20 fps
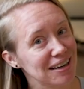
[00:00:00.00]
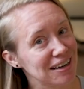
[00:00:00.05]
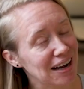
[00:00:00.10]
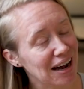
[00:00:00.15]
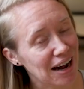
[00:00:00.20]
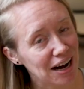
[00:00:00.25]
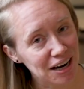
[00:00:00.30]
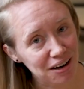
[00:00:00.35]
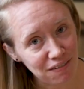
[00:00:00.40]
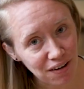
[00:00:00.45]

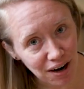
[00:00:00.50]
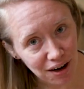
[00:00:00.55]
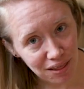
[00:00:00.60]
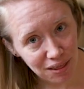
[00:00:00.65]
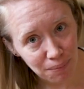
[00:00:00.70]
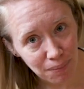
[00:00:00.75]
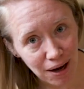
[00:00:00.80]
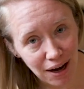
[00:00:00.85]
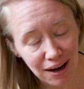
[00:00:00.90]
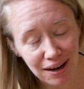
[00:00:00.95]
kind of out of
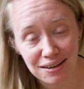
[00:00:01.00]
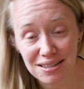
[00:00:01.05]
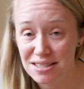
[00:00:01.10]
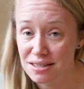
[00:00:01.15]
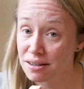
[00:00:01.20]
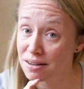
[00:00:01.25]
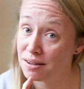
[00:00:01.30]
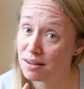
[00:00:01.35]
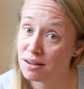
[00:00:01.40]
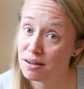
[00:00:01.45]
the
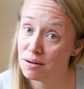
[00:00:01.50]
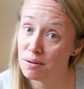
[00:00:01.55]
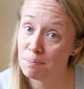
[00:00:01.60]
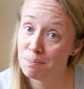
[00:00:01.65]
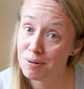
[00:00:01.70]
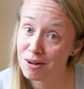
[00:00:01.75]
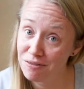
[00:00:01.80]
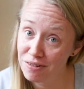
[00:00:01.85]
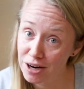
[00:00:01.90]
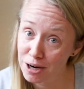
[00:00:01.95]
box,
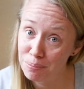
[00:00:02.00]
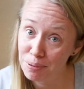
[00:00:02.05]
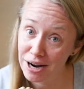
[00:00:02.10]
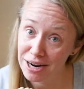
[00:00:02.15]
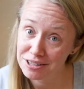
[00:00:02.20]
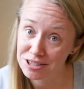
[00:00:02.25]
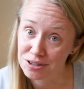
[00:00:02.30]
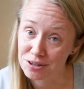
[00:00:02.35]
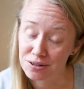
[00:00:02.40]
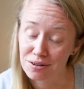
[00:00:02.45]
but very
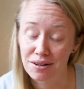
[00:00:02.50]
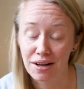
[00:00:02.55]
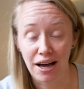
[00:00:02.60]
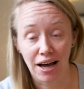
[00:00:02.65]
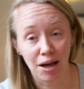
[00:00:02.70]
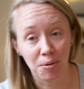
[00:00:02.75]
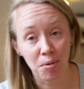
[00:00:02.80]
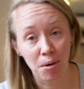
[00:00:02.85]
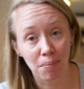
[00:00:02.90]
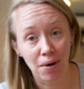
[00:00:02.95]
practical.
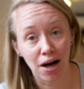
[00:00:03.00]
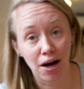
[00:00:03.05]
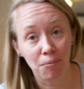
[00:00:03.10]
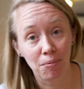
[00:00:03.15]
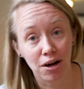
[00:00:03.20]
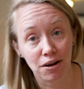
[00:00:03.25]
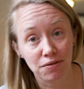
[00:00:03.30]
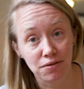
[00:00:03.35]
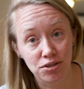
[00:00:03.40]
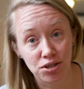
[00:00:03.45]
I am a
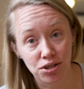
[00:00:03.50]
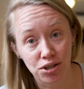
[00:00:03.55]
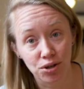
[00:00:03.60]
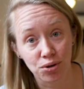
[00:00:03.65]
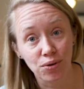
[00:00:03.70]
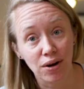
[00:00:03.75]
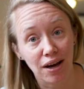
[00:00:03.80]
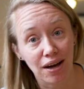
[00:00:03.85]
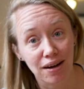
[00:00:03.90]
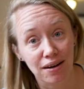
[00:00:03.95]
mom of
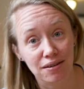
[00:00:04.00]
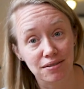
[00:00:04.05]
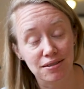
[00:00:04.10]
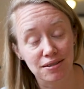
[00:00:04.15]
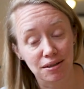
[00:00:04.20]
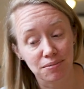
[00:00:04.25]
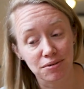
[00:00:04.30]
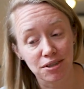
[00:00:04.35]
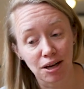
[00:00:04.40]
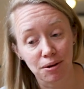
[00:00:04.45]
two, and
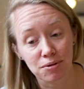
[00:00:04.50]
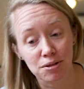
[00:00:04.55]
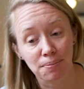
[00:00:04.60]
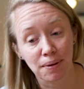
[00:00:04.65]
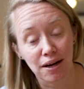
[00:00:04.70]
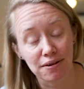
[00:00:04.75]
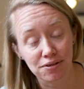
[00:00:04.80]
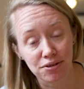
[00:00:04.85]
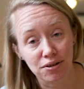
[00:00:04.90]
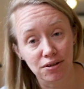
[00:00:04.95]
sometimes
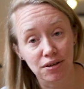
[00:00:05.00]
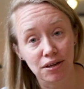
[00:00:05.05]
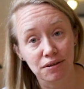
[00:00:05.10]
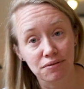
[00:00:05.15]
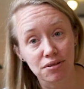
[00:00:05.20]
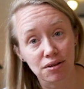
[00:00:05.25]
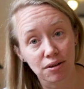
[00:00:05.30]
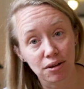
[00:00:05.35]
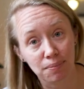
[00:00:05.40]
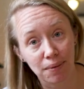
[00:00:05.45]
practical
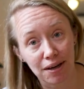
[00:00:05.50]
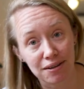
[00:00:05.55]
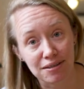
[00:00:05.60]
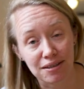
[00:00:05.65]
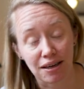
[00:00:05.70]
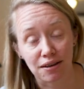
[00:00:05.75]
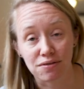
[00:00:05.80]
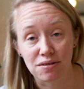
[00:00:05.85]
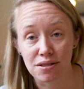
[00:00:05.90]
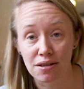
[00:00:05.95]
gifts are the
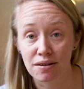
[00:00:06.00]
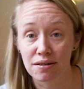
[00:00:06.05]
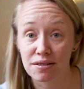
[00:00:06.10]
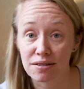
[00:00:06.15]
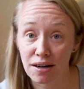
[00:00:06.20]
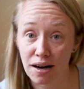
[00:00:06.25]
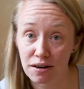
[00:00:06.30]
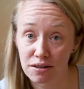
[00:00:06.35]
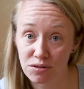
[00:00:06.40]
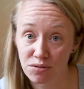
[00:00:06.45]
best gifts.
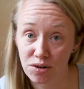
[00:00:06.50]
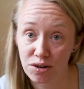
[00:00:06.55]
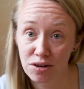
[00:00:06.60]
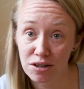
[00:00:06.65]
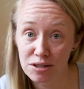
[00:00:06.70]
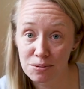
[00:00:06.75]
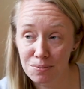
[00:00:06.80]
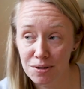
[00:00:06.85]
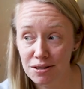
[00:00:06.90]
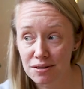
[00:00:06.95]
Socks for
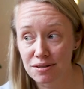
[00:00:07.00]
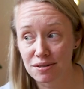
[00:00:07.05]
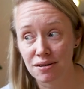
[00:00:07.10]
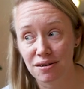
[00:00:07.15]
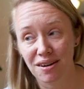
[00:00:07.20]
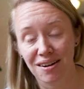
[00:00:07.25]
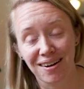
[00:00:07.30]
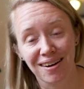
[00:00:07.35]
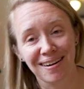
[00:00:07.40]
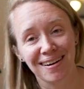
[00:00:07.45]
Christmas,
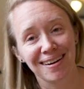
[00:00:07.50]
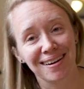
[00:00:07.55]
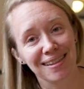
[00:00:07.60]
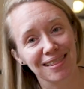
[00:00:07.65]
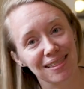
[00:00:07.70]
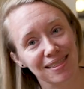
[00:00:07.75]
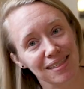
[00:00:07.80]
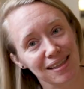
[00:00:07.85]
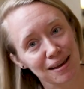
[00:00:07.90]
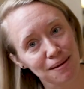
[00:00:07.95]

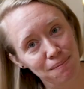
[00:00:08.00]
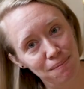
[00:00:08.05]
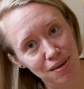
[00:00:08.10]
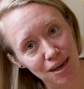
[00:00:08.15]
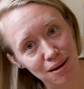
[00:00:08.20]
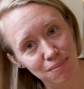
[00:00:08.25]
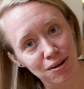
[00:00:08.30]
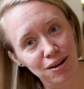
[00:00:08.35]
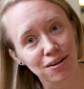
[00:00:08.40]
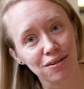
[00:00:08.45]
they
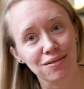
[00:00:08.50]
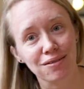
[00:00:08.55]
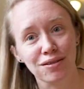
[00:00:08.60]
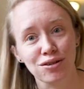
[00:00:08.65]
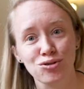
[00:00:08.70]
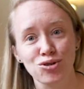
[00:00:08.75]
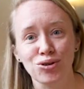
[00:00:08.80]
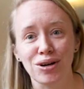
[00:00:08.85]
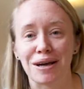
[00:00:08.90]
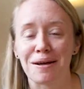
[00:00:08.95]
may be under
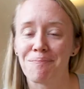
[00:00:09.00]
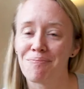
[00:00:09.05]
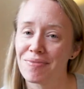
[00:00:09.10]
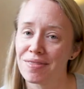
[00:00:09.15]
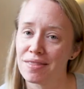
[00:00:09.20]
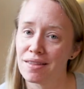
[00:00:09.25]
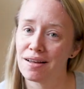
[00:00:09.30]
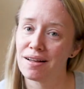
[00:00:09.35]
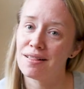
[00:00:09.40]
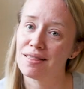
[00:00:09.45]
the tree.
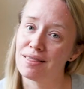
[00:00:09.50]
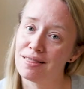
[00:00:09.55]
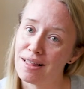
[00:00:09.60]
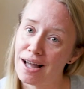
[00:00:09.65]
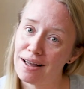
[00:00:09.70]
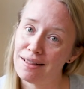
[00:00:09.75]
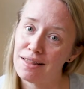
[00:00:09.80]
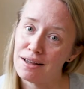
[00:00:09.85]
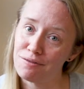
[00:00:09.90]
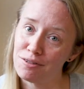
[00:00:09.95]

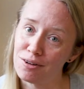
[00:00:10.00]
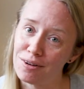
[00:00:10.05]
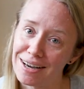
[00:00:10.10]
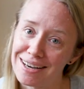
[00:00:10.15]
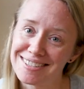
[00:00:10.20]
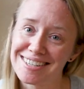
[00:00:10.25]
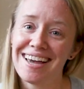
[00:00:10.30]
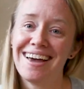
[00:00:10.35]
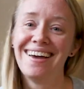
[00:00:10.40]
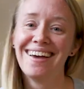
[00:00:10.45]
I love you
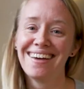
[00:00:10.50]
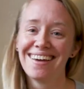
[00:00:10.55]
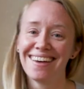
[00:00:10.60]
guys.